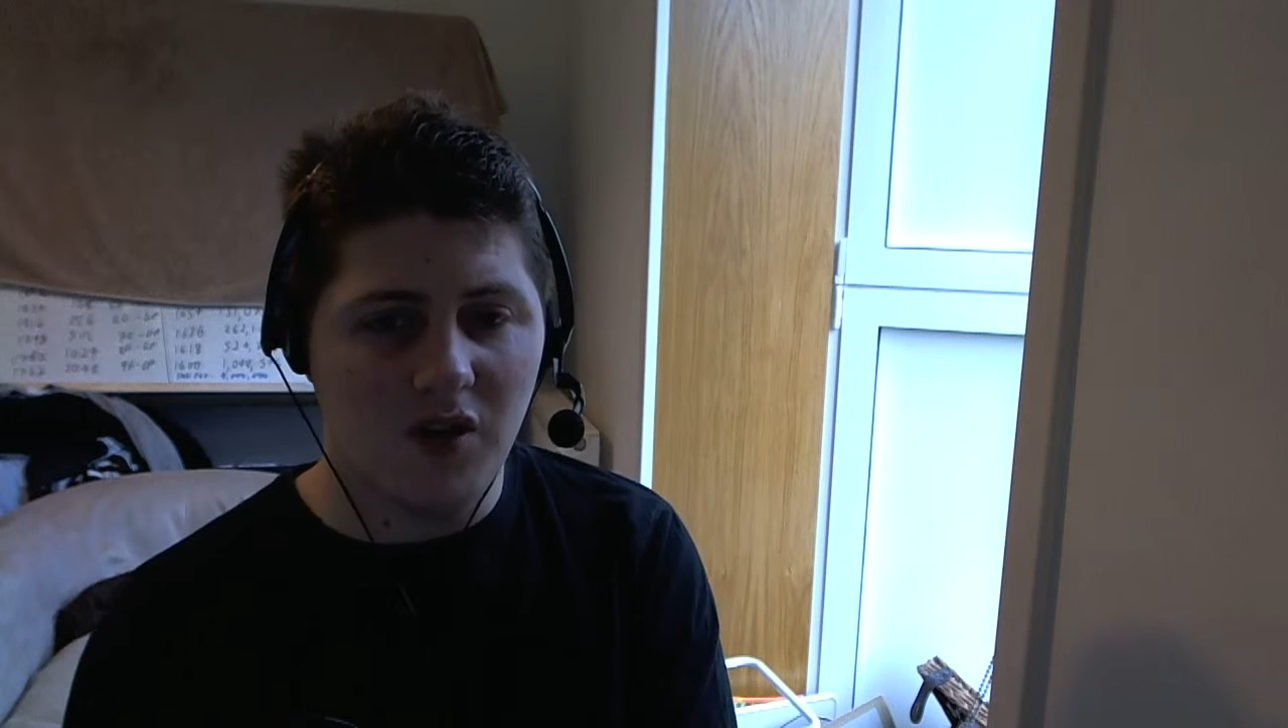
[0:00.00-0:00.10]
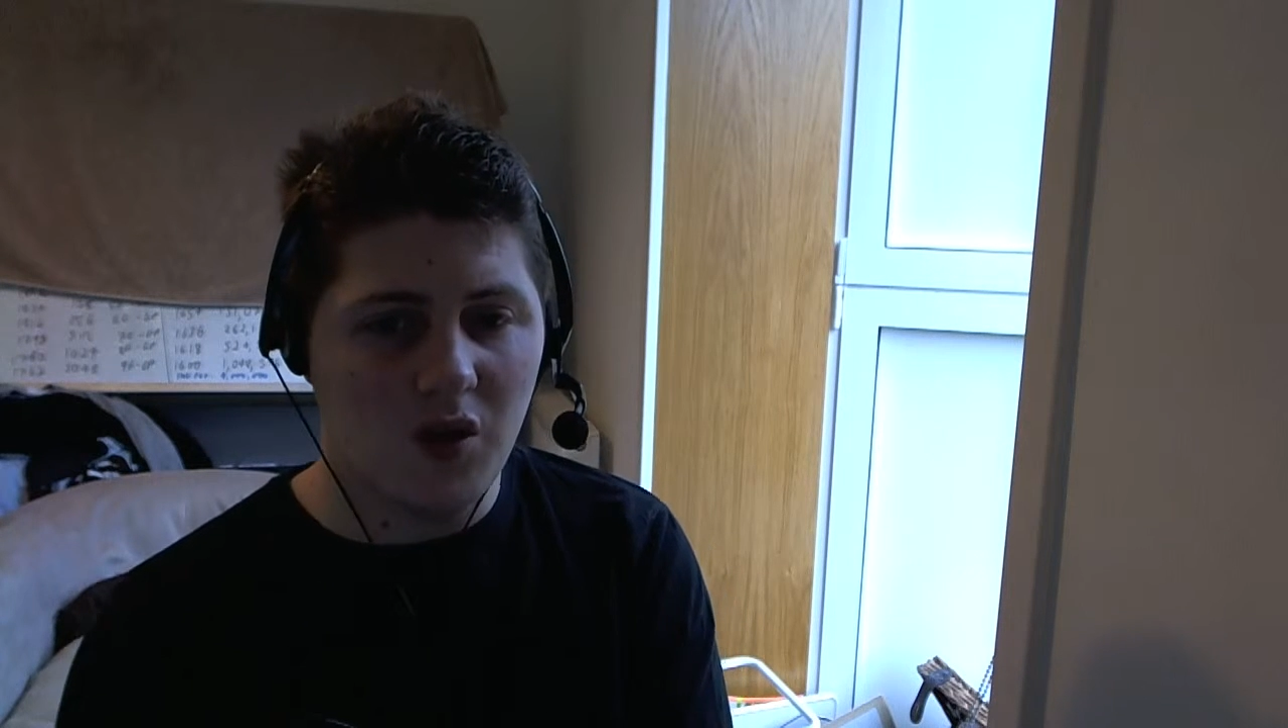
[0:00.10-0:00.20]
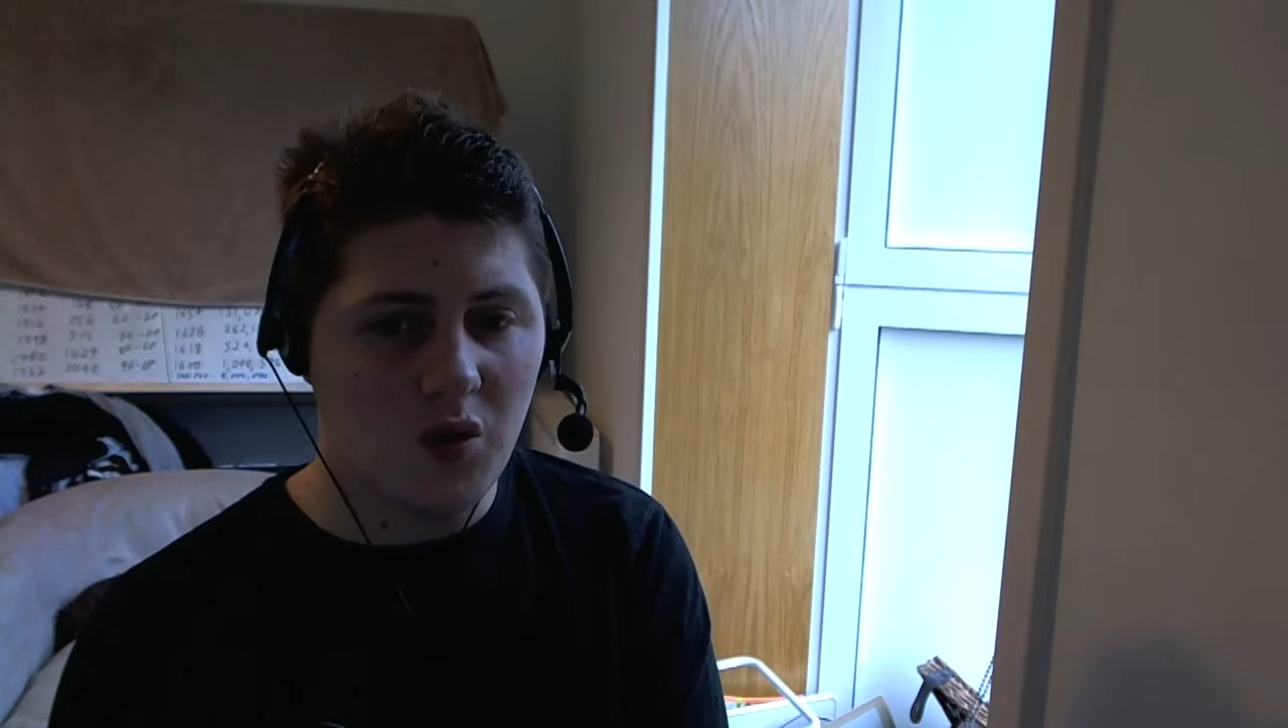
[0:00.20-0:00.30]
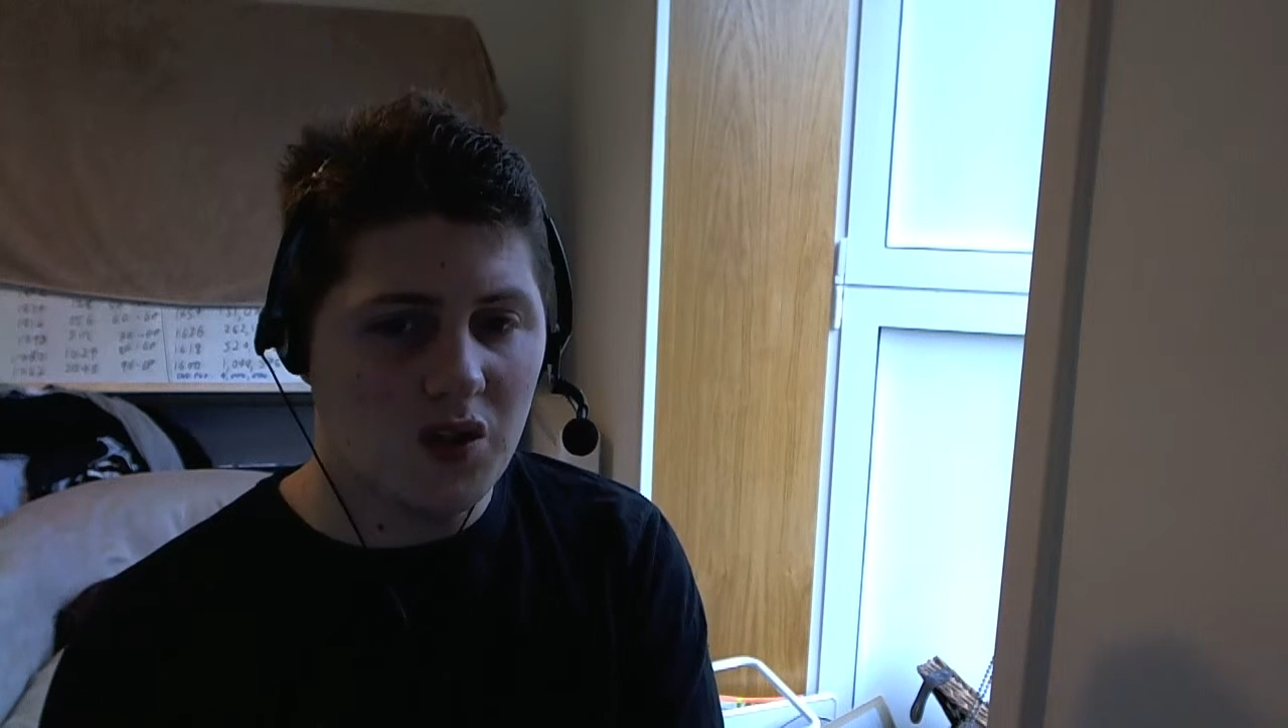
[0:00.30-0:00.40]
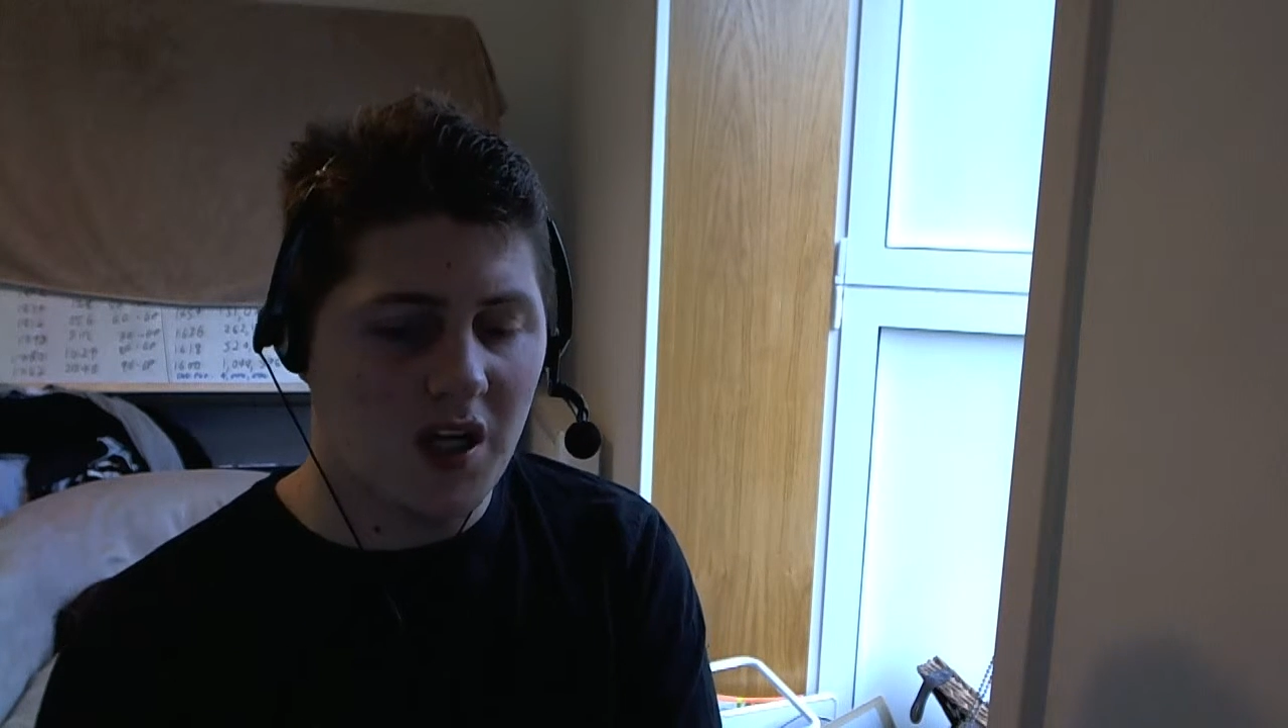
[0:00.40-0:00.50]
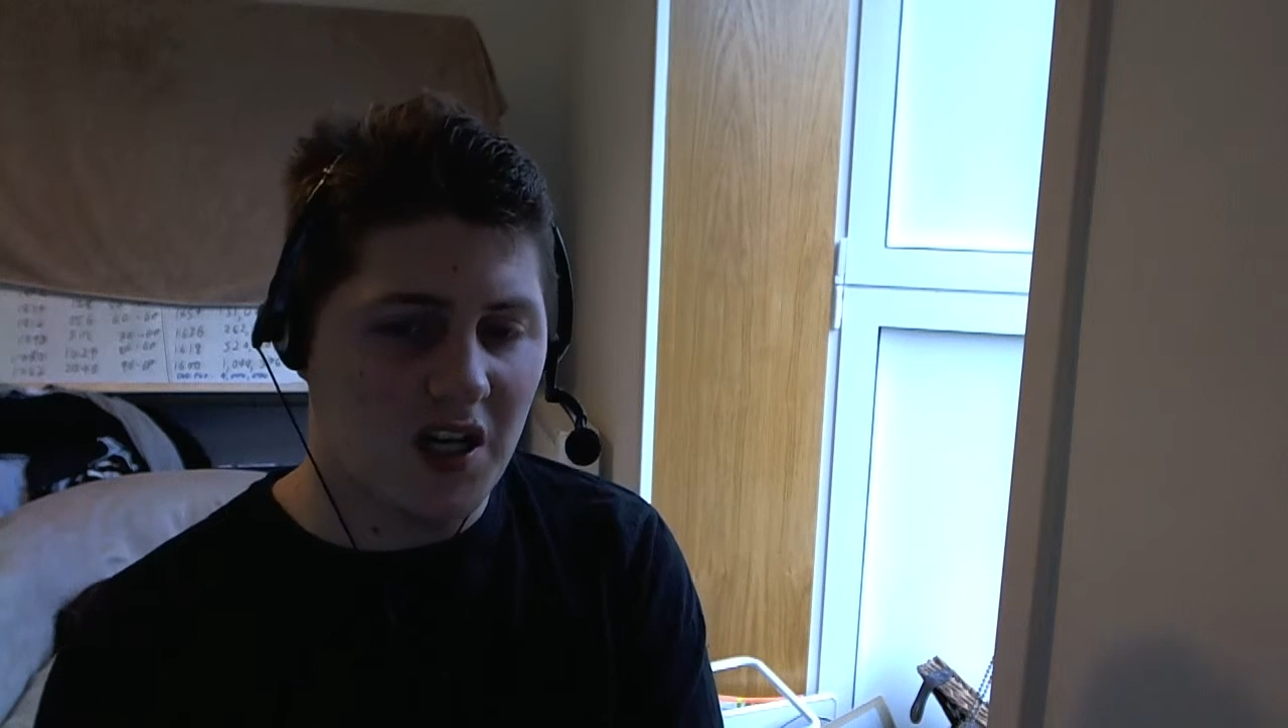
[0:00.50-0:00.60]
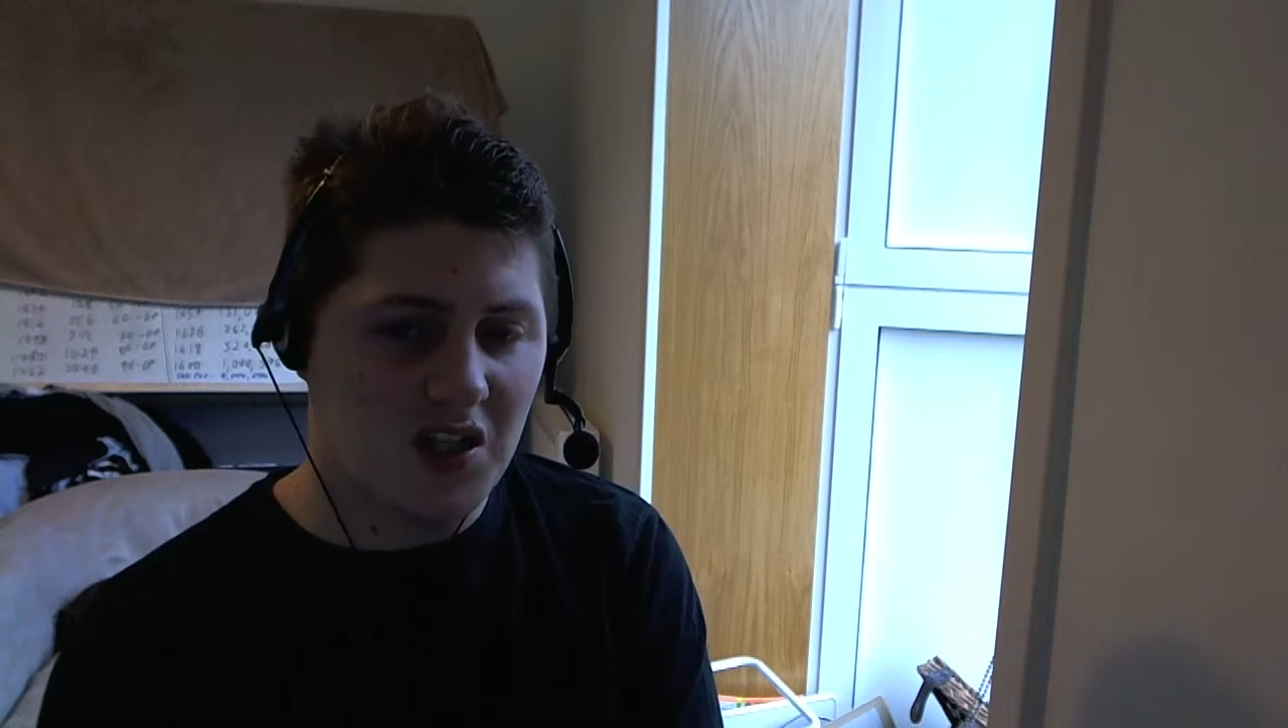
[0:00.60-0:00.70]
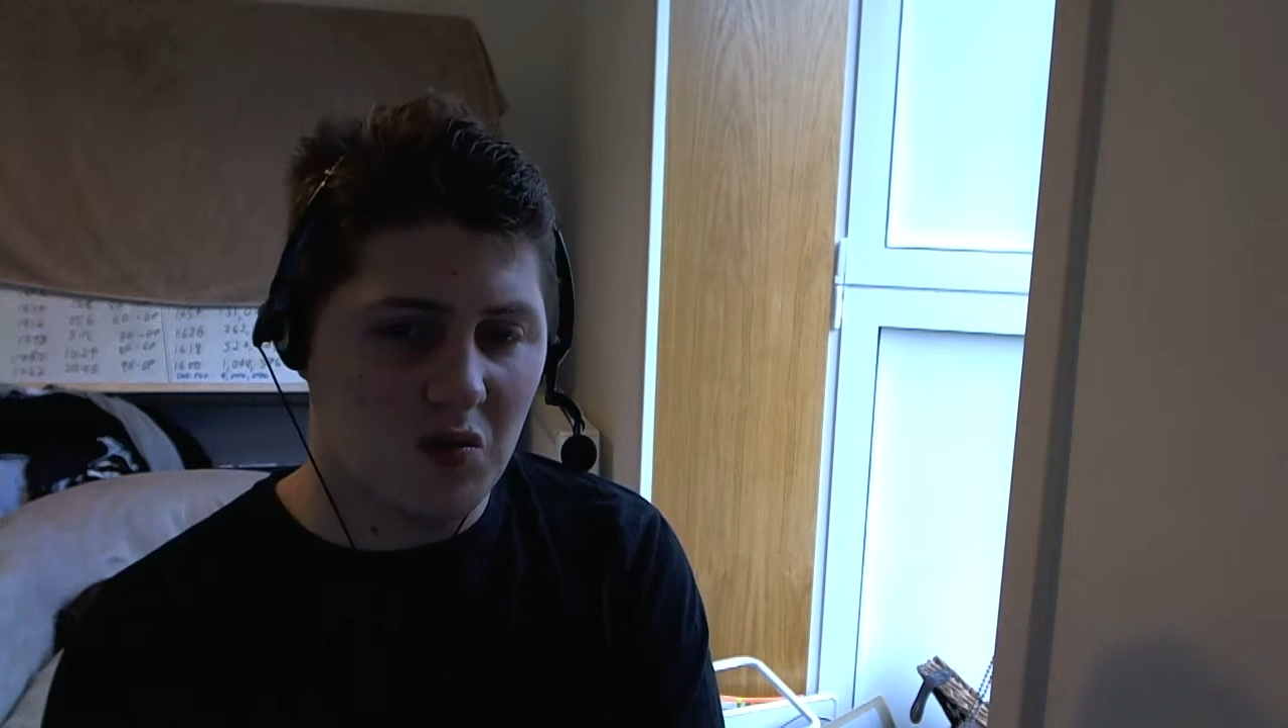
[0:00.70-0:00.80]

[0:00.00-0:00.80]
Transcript: views and I